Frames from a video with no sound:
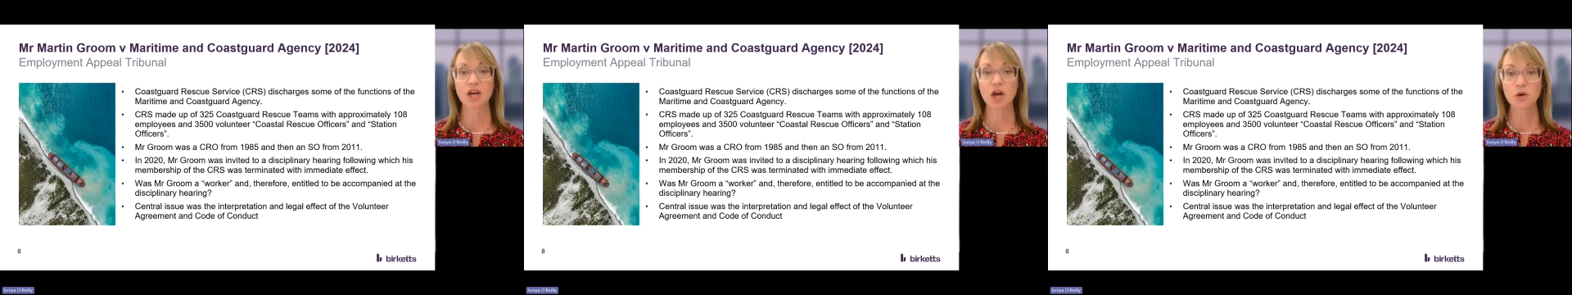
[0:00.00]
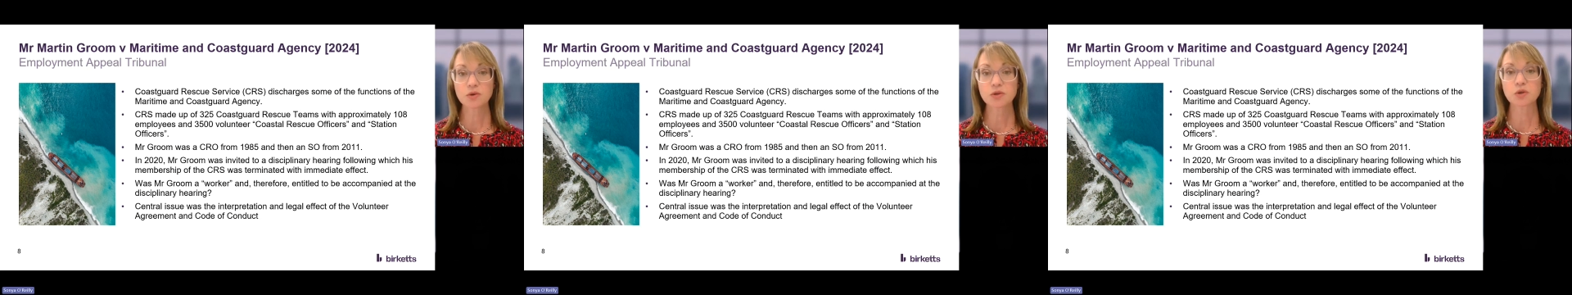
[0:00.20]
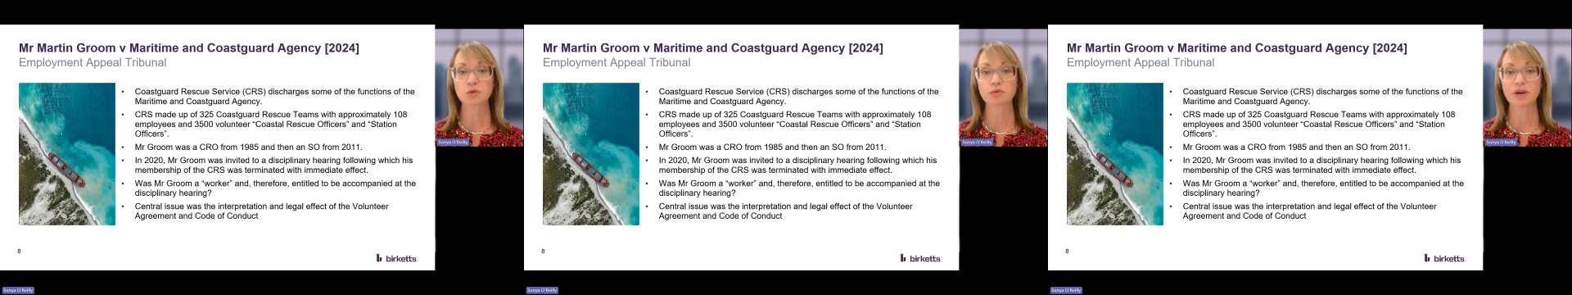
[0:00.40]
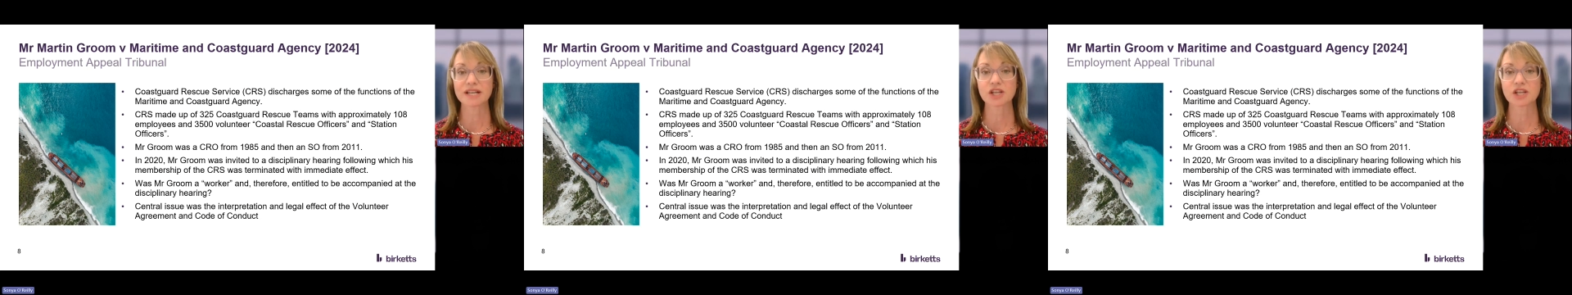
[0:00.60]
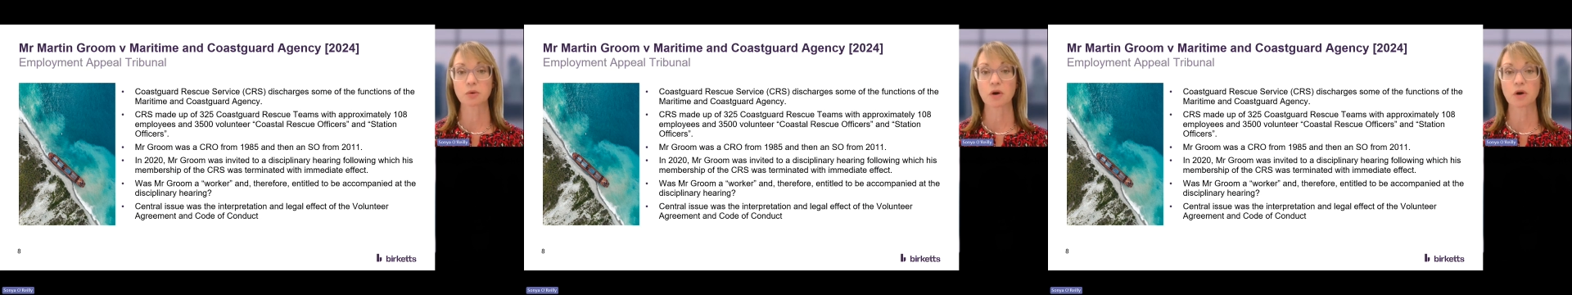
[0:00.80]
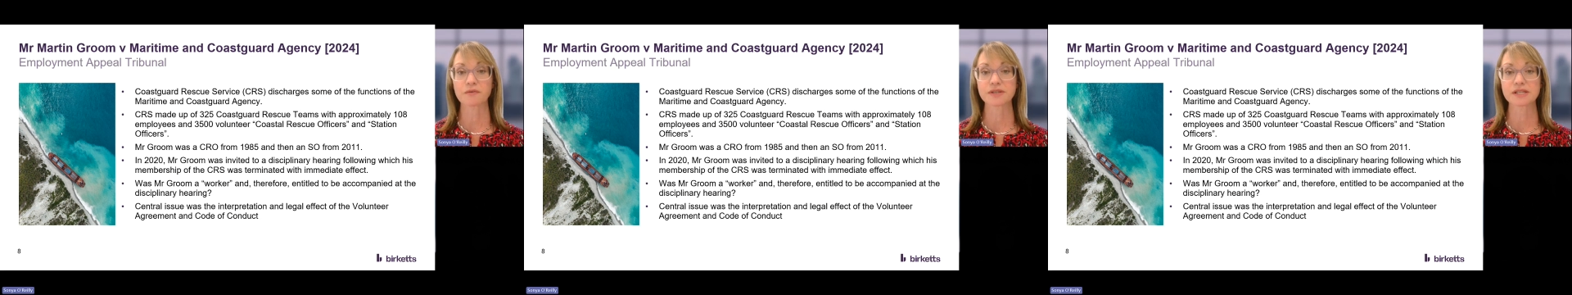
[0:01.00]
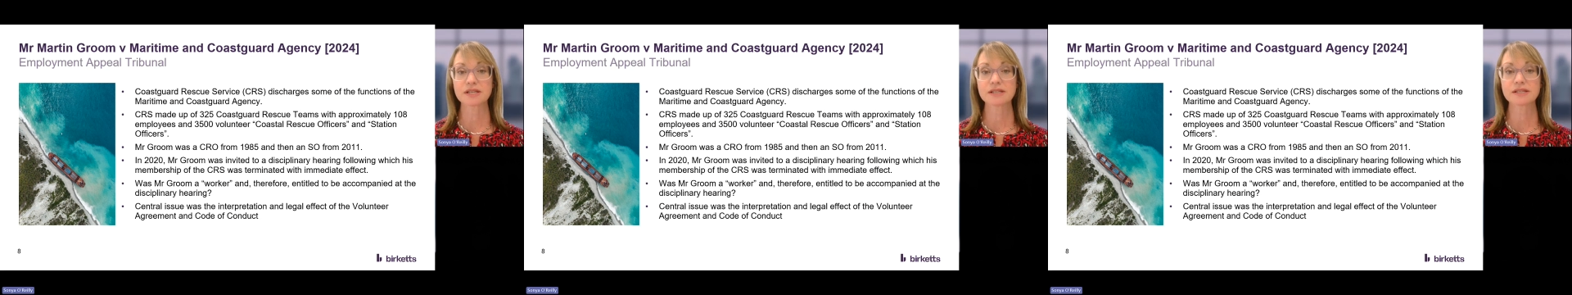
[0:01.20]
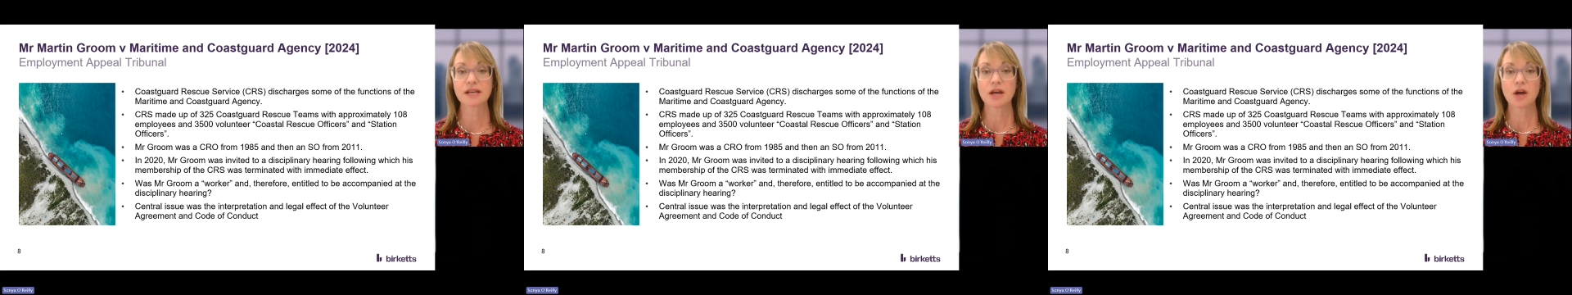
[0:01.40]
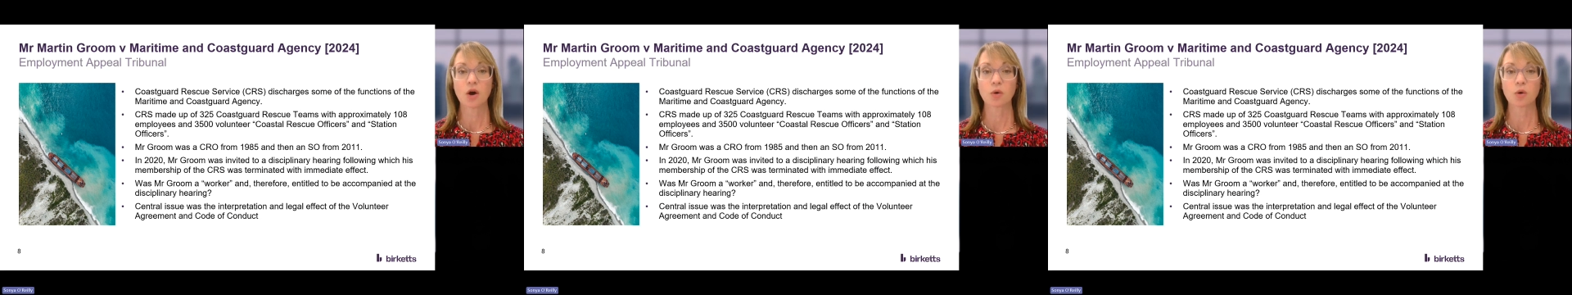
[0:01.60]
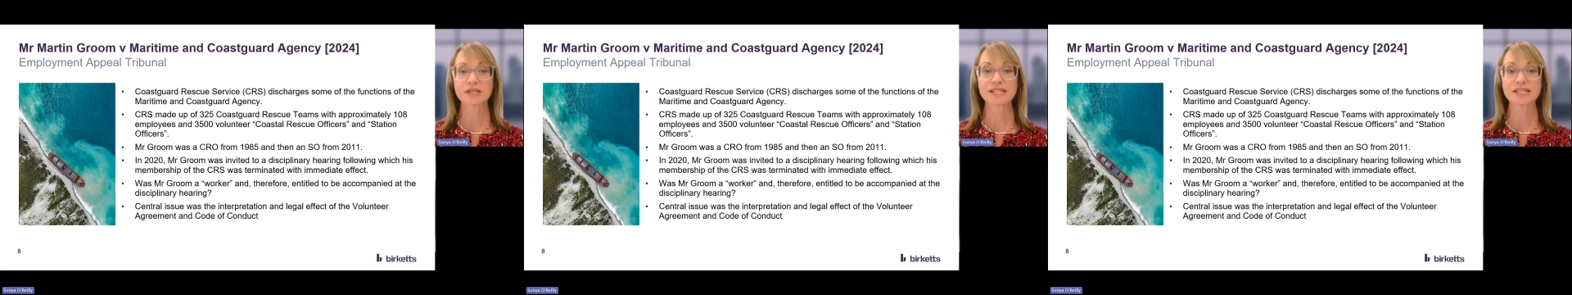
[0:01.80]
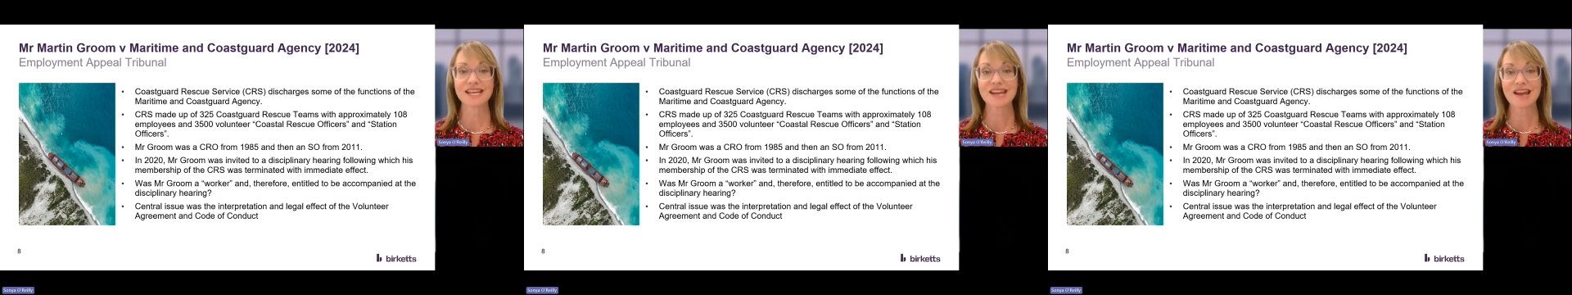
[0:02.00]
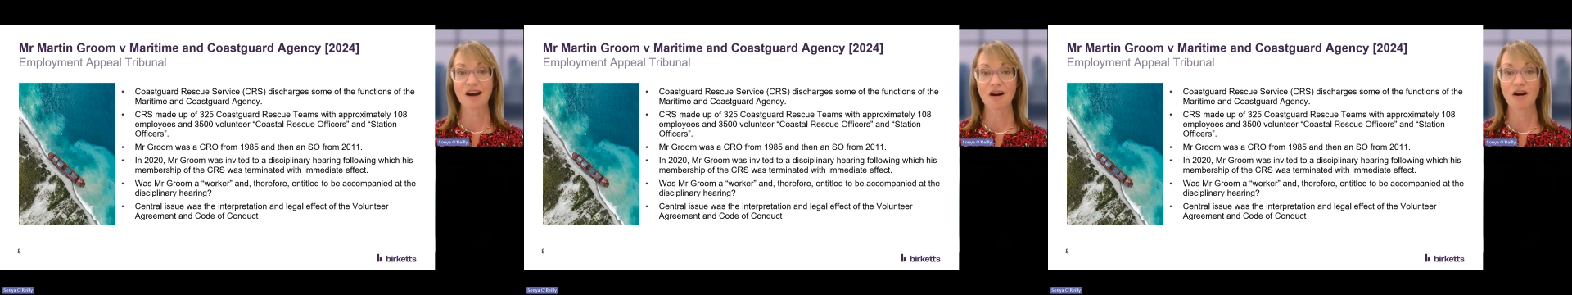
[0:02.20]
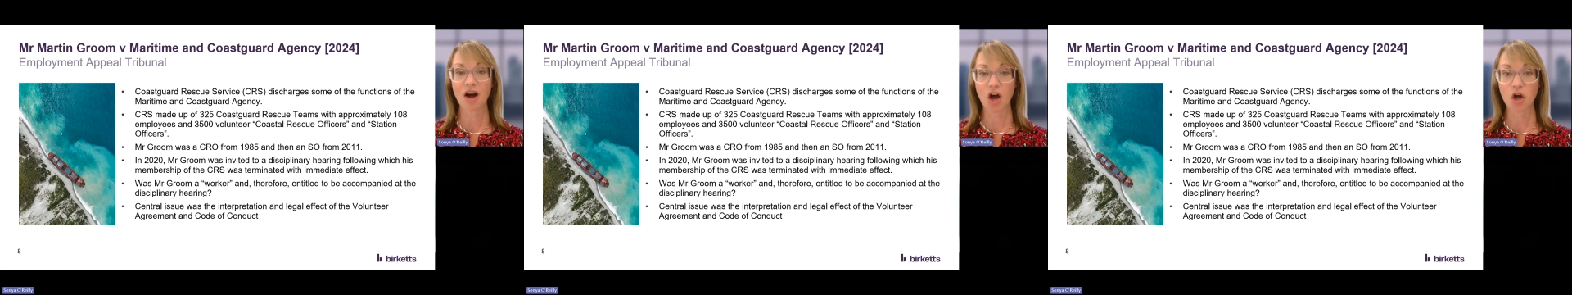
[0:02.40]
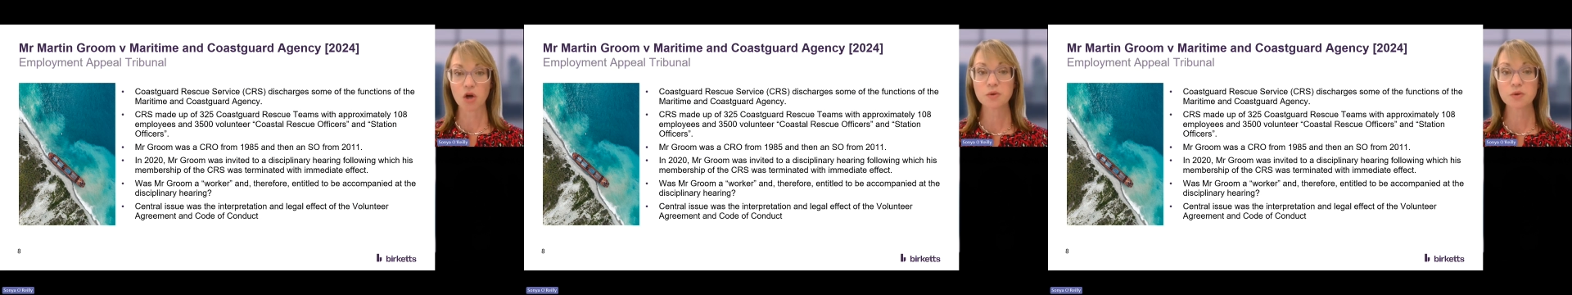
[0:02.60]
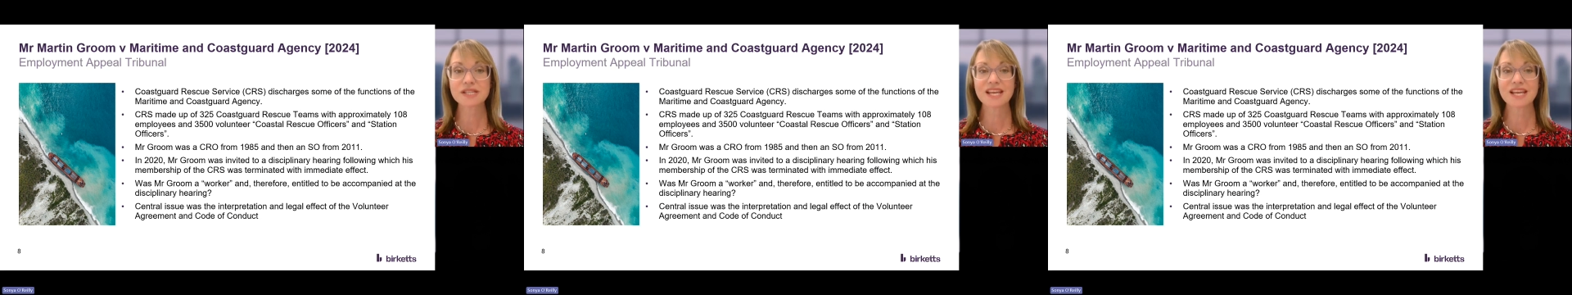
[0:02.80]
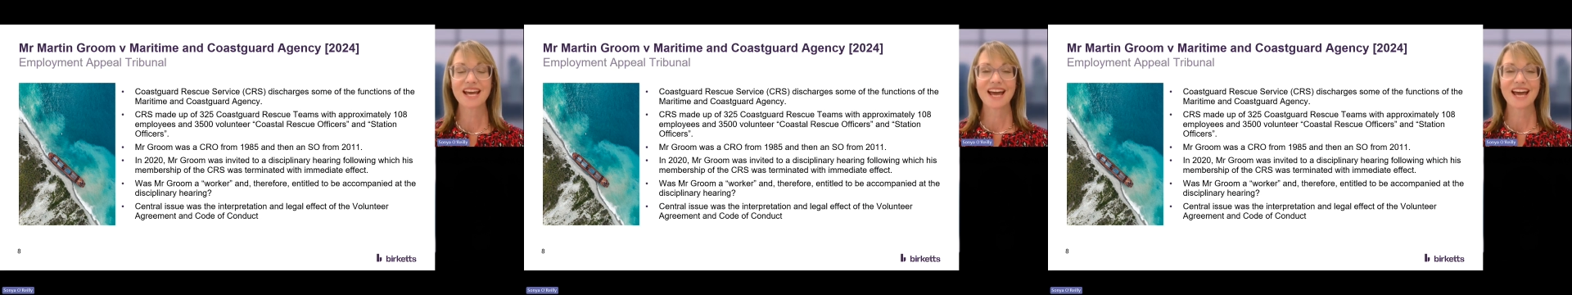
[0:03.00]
coastal rescue officers, or CROs,